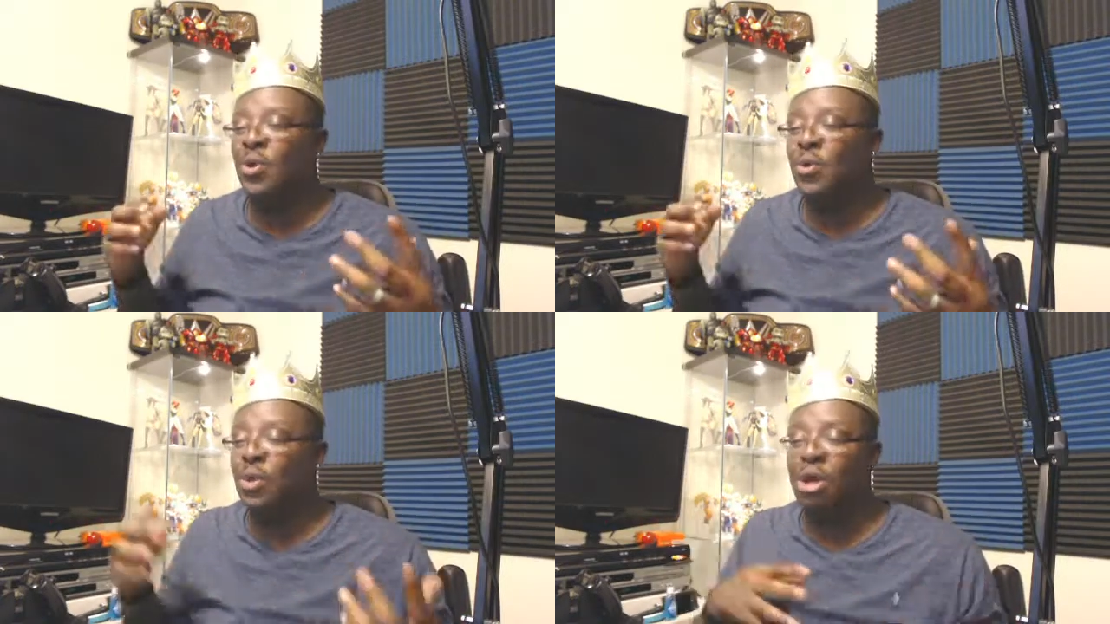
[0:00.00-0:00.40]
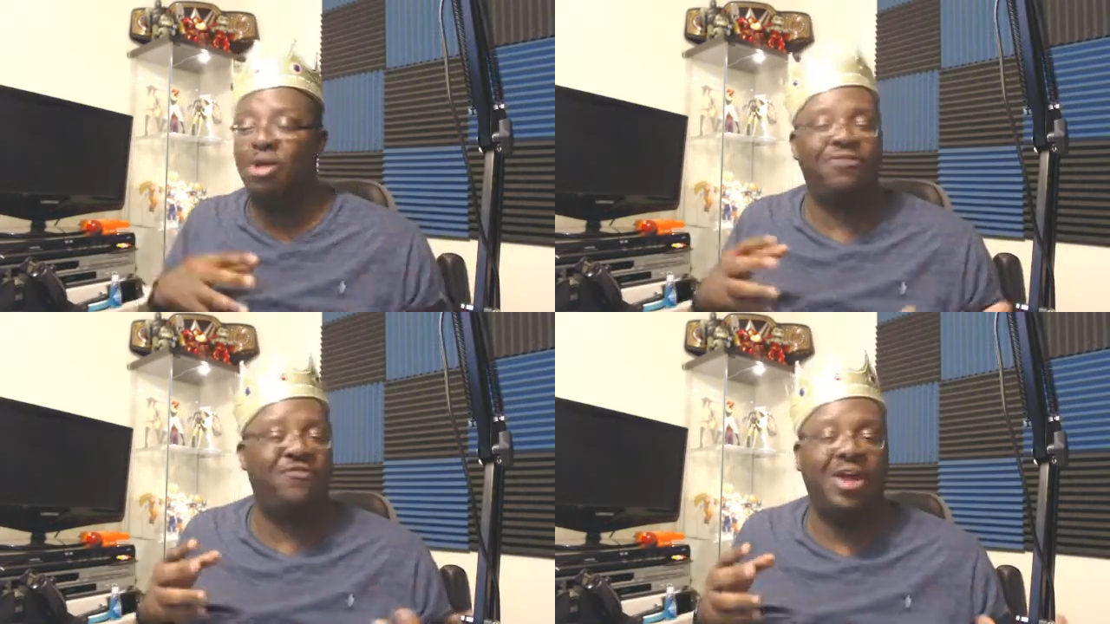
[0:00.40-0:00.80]
We
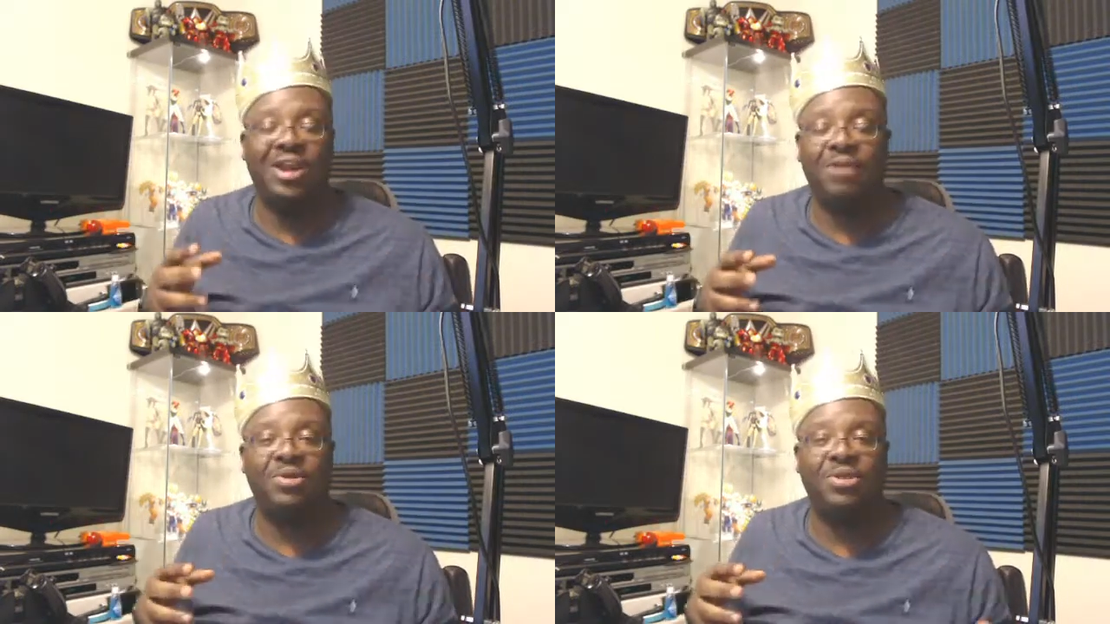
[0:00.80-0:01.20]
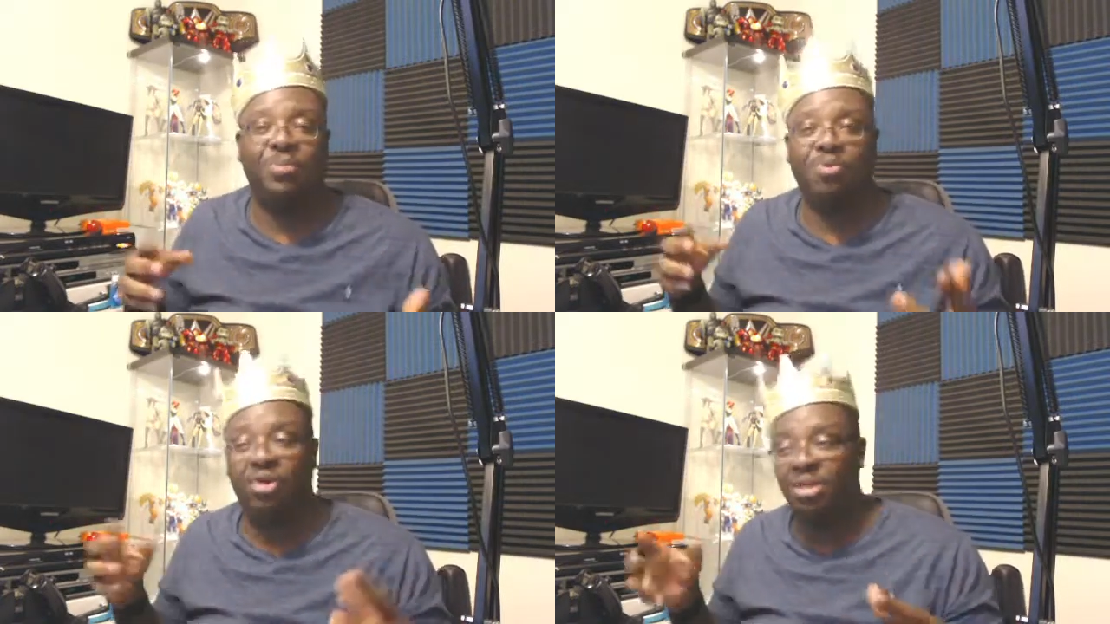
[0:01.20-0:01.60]
also find out that the
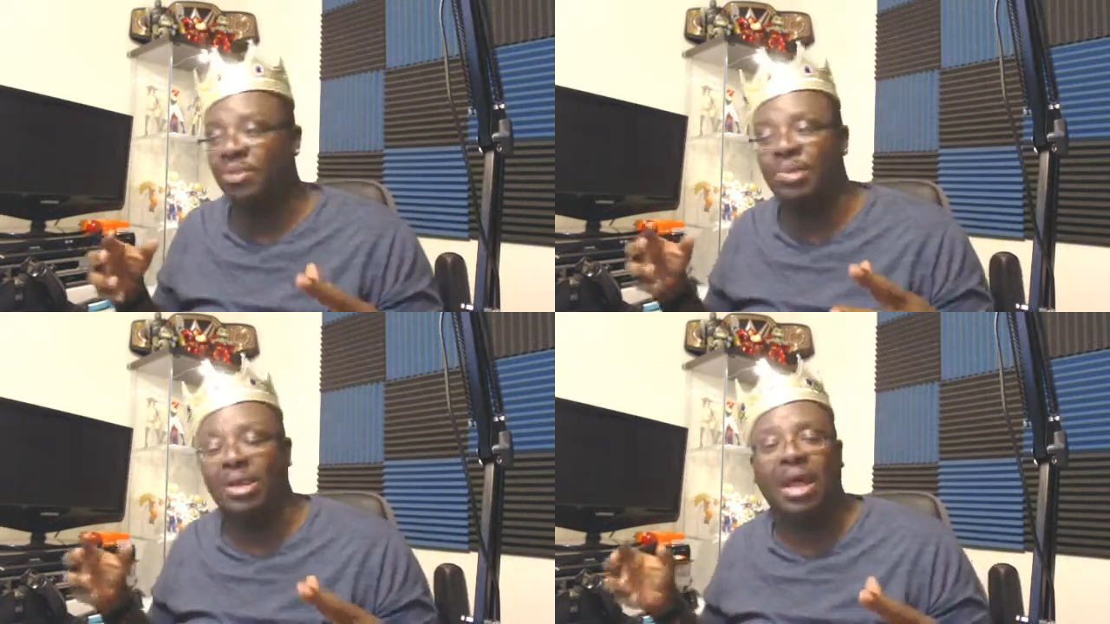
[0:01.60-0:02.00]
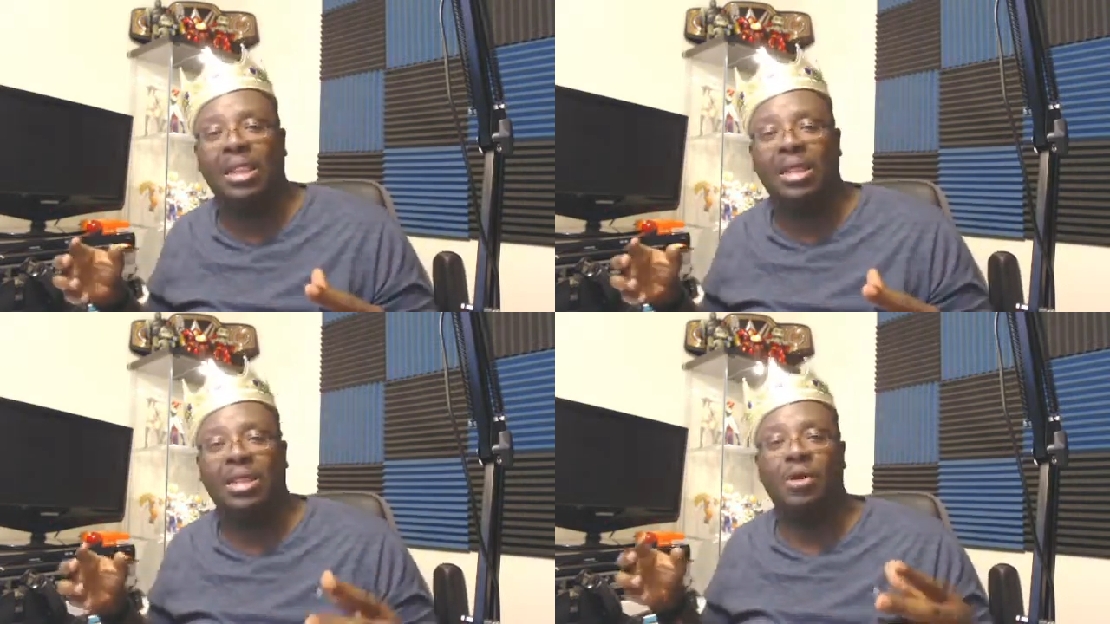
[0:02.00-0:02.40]
Prince of
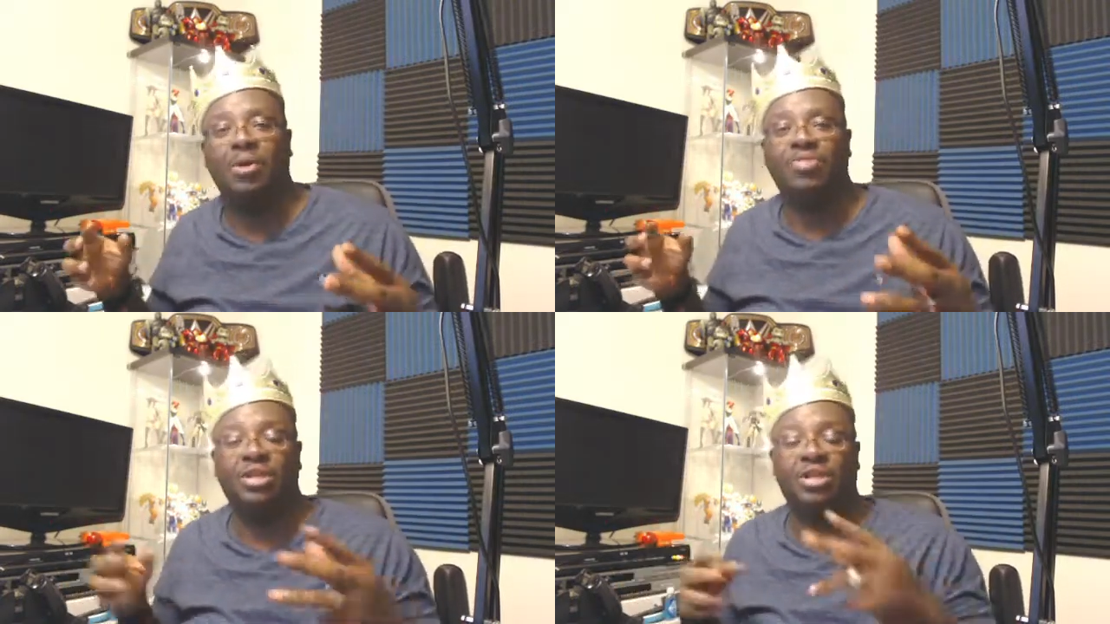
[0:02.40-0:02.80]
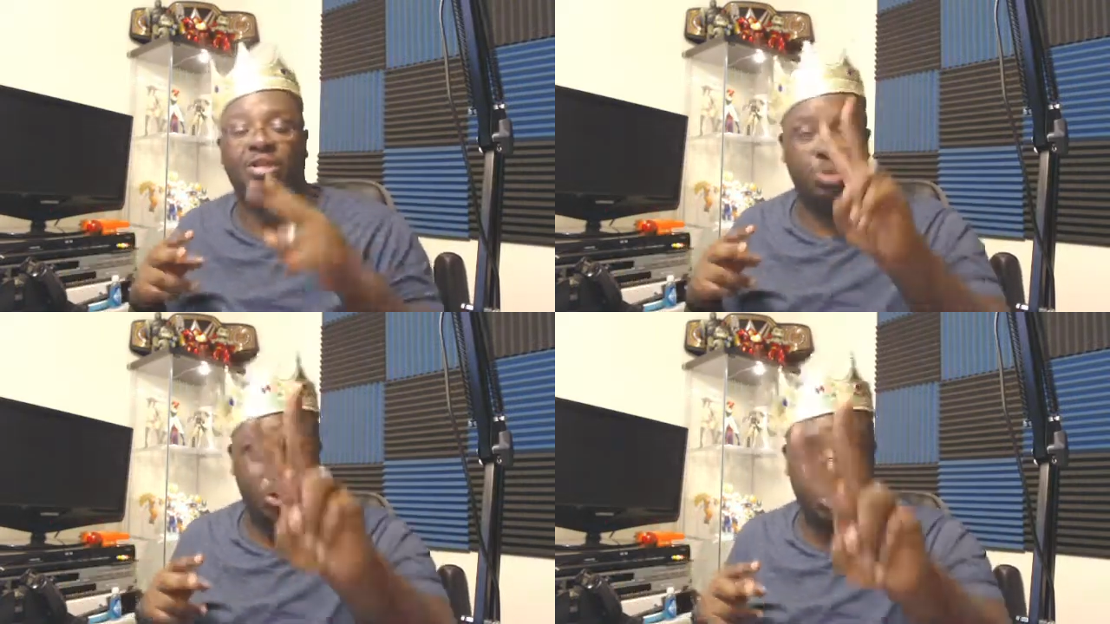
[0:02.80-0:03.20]
Bialia, because
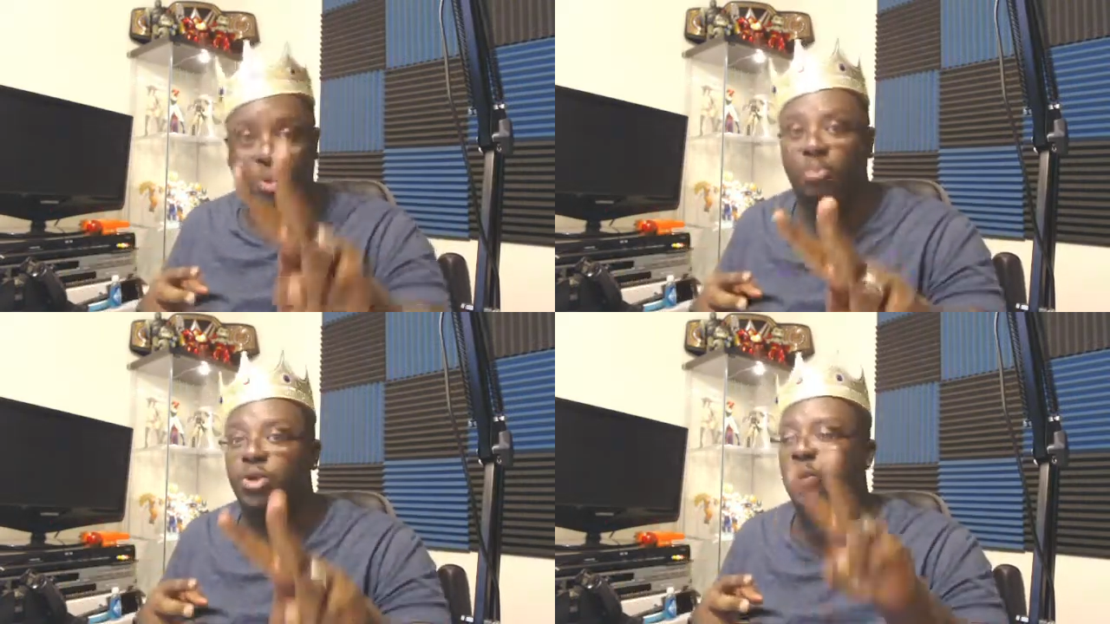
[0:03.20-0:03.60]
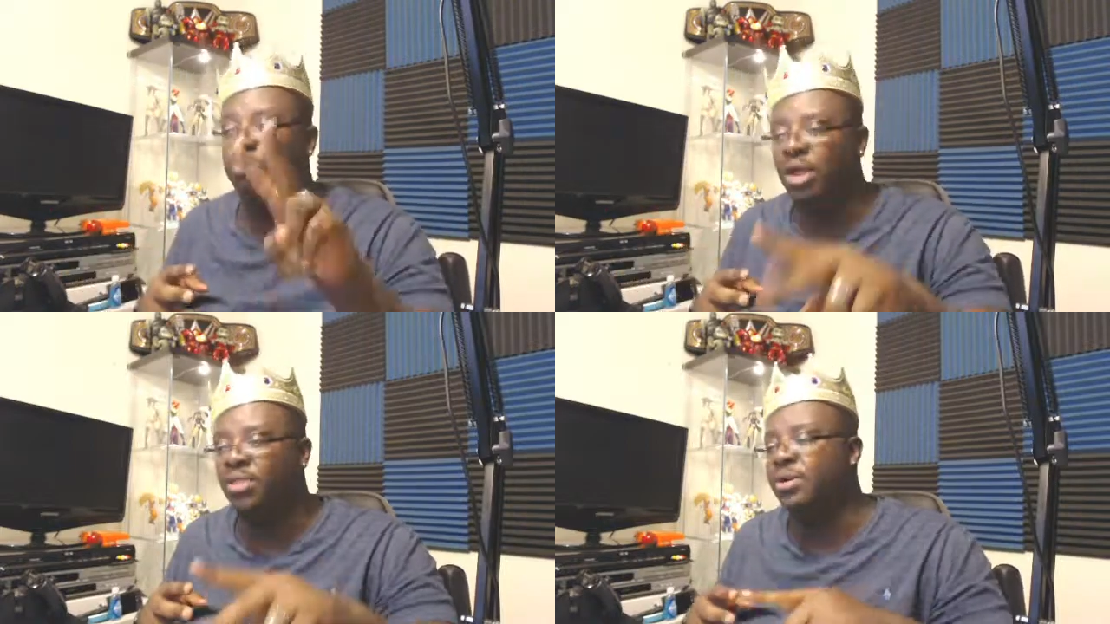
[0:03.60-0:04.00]
there were two
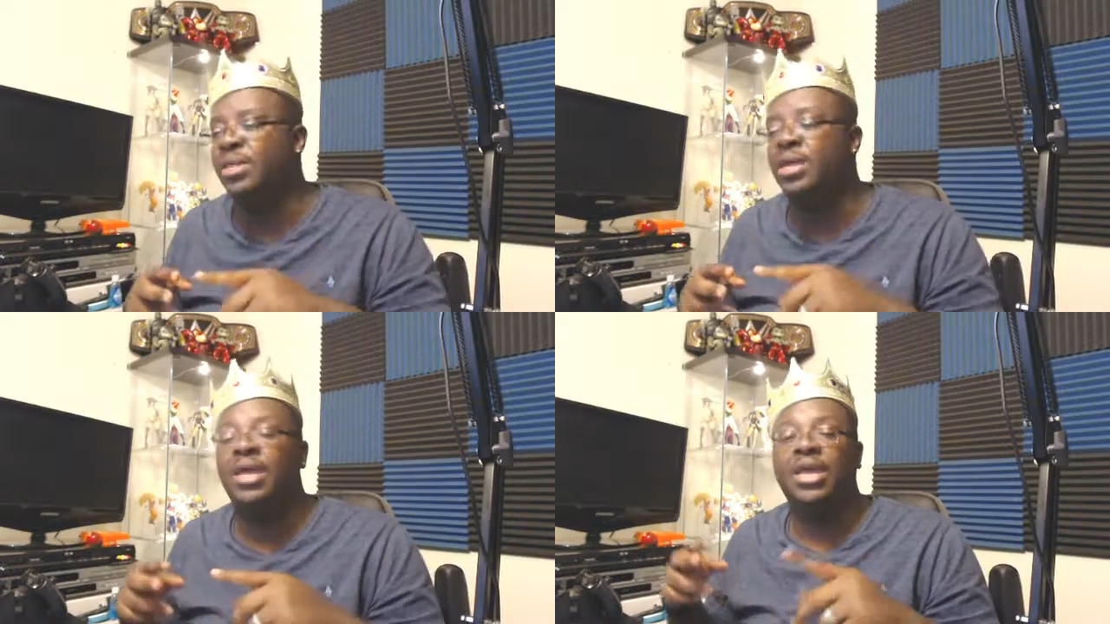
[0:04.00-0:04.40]
brothers,